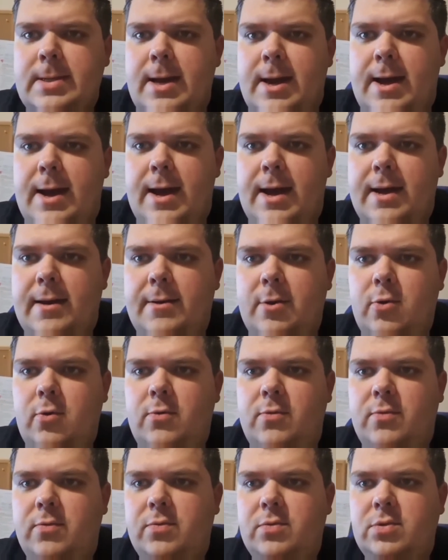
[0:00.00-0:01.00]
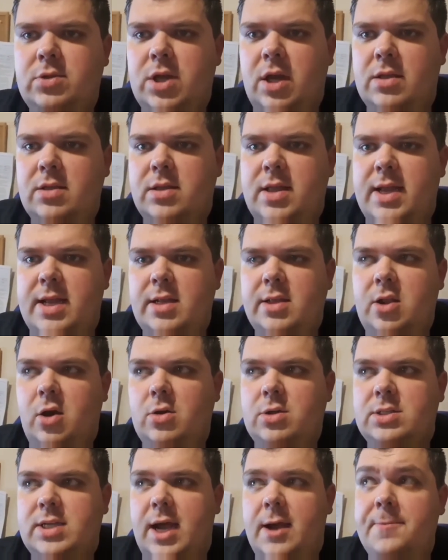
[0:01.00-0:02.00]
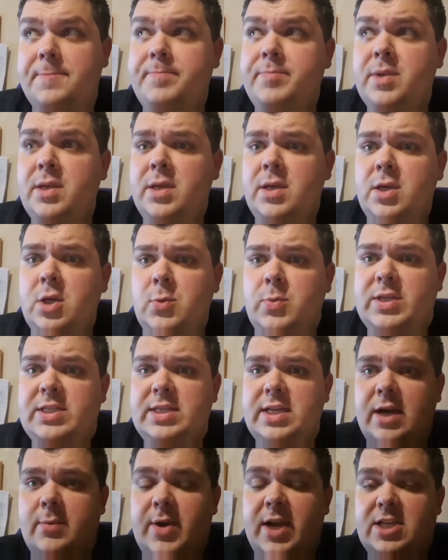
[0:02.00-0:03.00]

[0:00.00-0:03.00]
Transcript: uh, all done in lockdown. We did that.